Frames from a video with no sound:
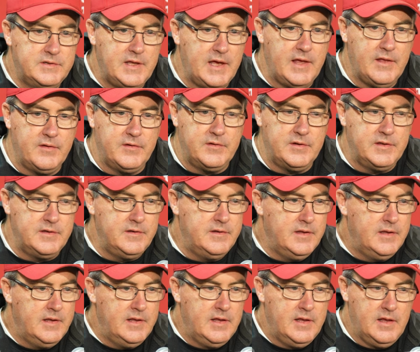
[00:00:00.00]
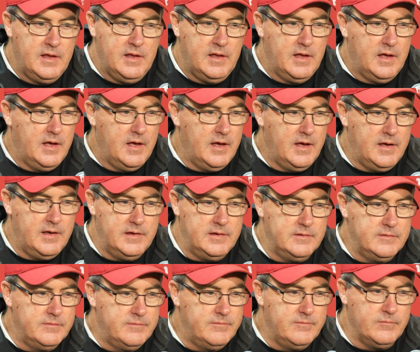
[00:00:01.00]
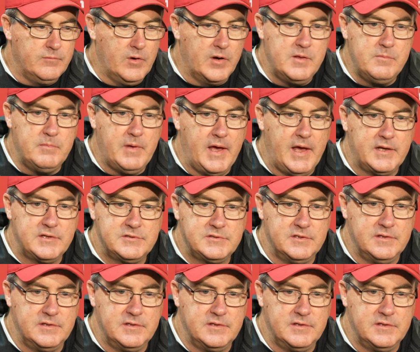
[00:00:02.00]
talented running backs,